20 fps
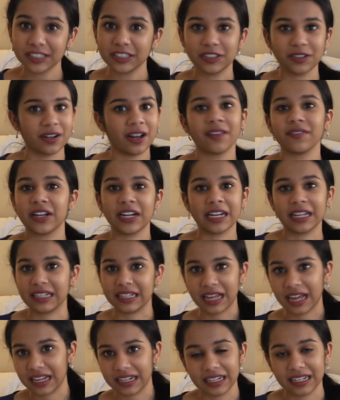don't have any of
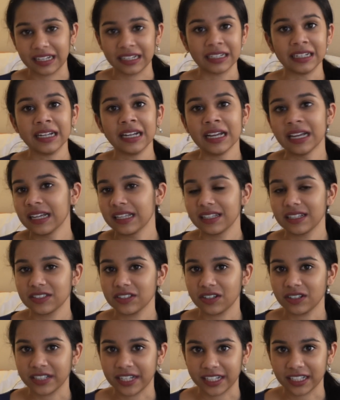that like that's
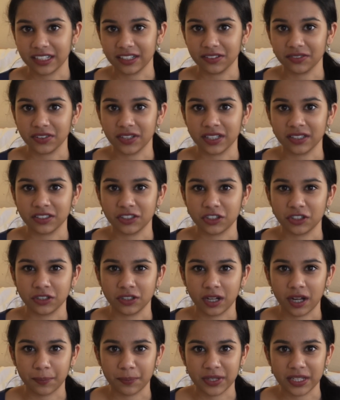all negative and should
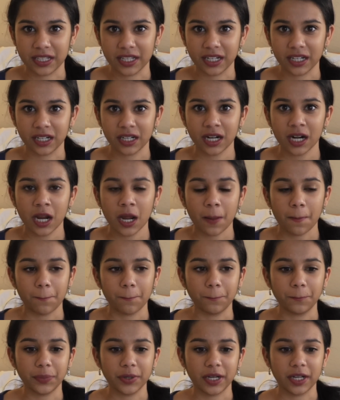not be there
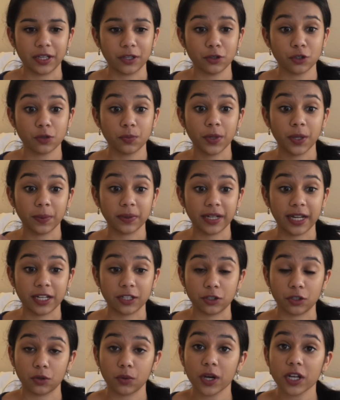but you should be able to
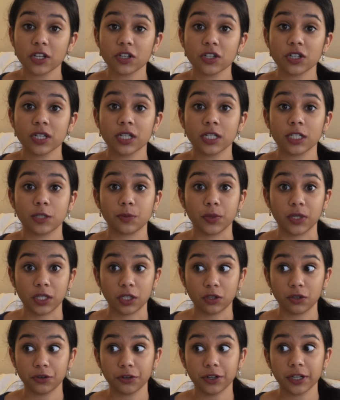answer questions, be
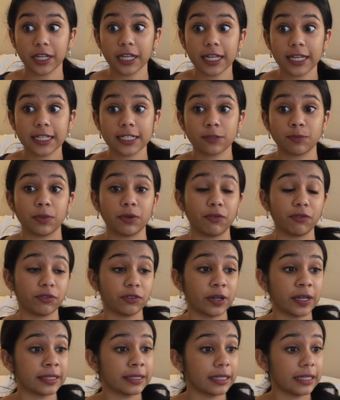curious, be
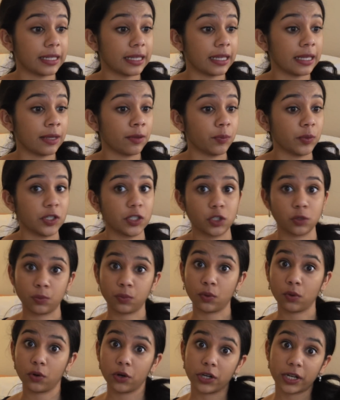friendly, be
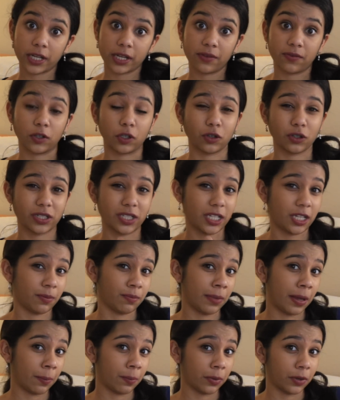supportive, a good
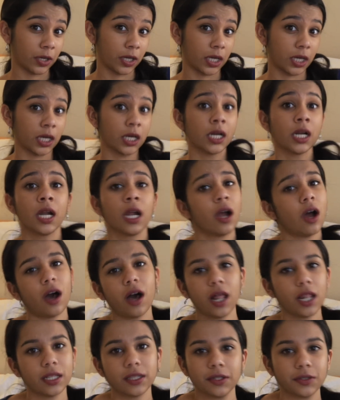team member.
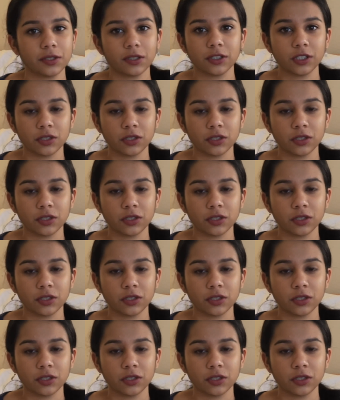All of those are